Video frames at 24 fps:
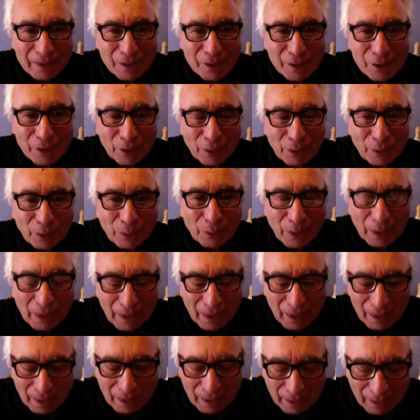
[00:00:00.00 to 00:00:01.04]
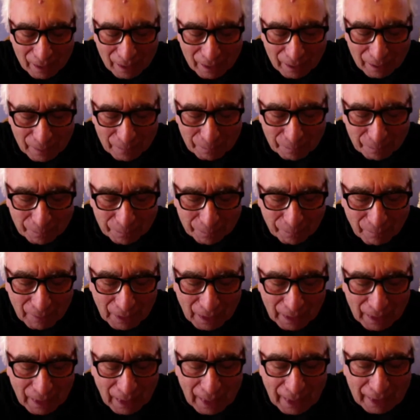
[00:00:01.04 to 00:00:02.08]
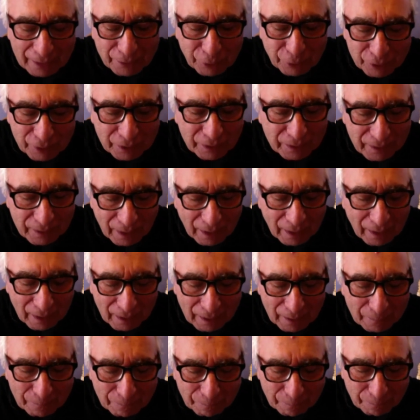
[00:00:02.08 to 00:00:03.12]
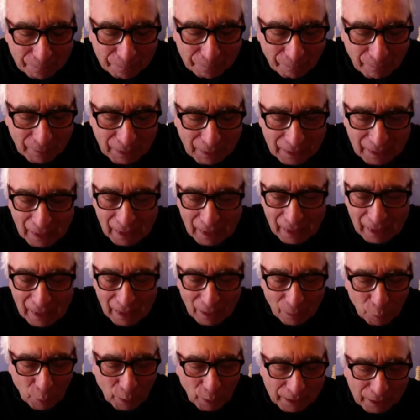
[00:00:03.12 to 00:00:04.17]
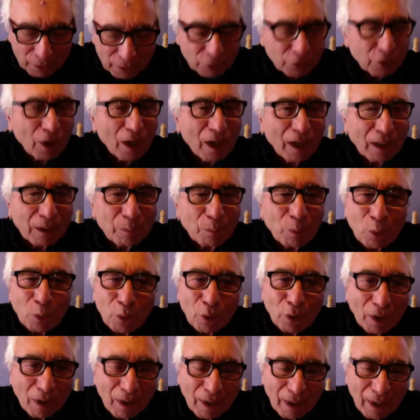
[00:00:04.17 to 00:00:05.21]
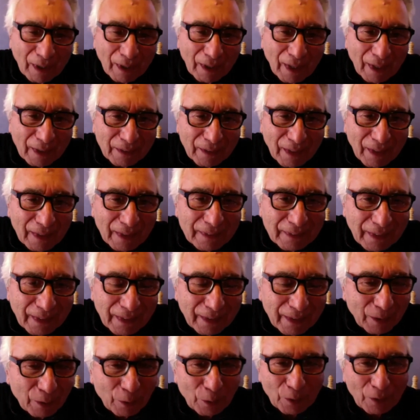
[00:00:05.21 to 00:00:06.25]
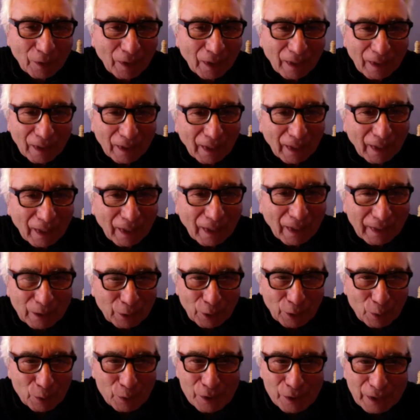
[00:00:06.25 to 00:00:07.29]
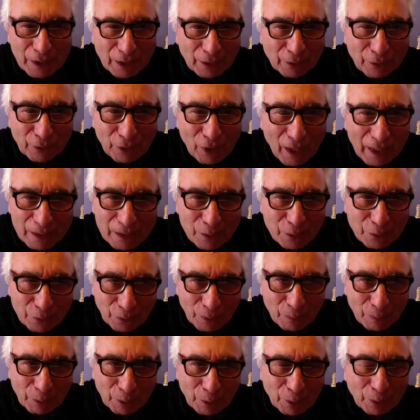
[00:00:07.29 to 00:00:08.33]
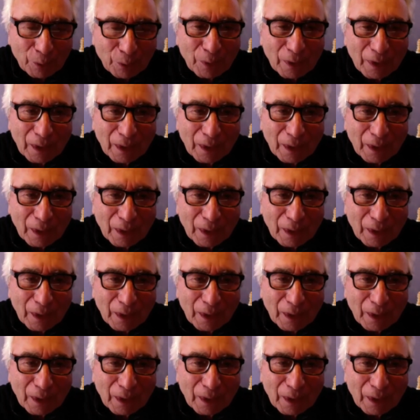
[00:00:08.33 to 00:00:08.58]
So I just, we can talk more, and I'd like to hear any closing thoughts from you.